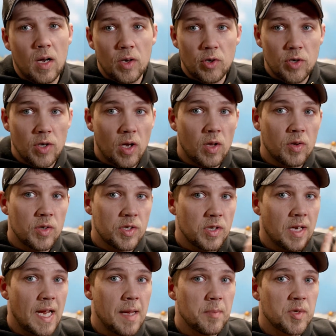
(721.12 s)
$100 on
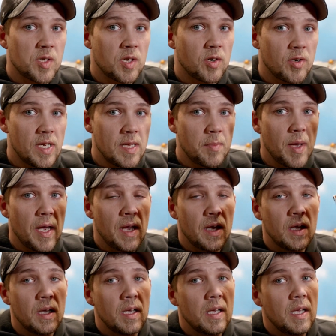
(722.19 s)
Amazon or eBay,
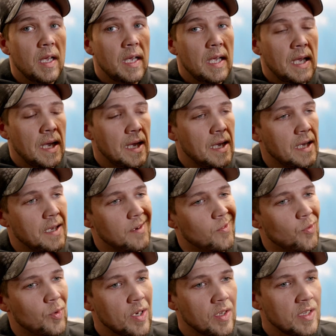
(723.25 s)
and
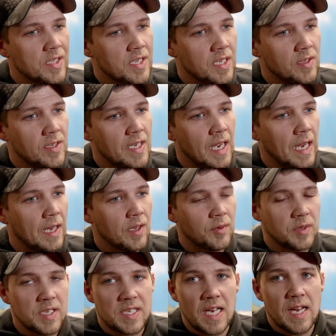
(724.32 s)
realistically I
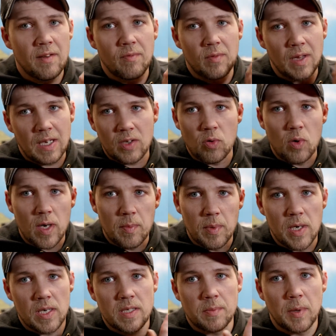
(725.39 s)
only saved like
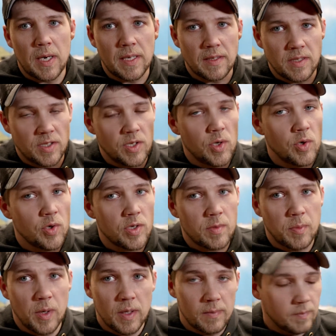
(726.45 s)
$20 buying this used,
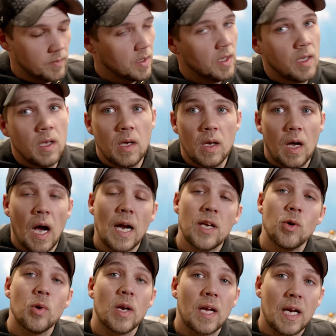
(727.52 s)
but I
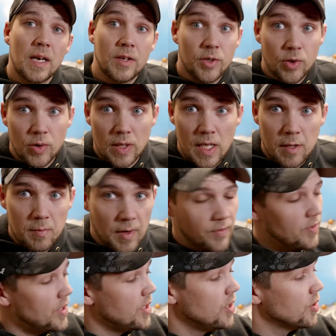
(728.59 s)
do what I got to do to keep my
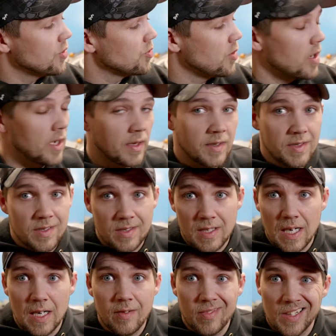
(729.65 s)
videos running. This is
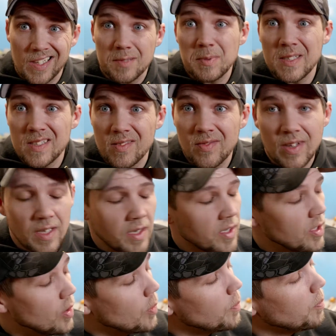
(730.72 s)
kind of an expensive thing to
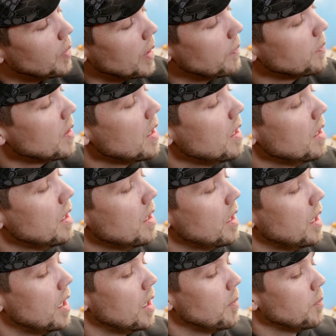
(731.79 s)
do, but
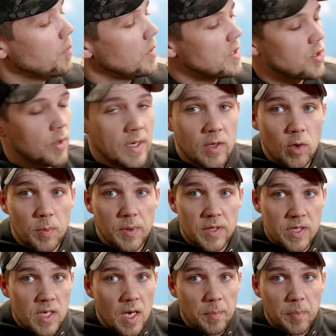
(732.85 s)
let's go ahead and open
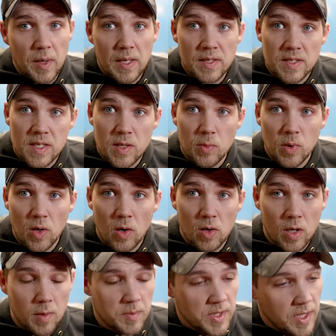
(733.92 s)
this up and see what all
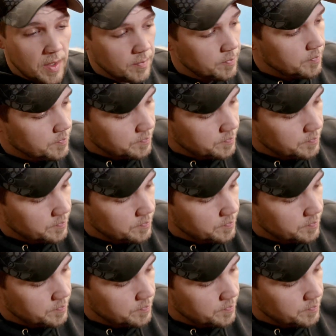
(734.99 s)
comes in it.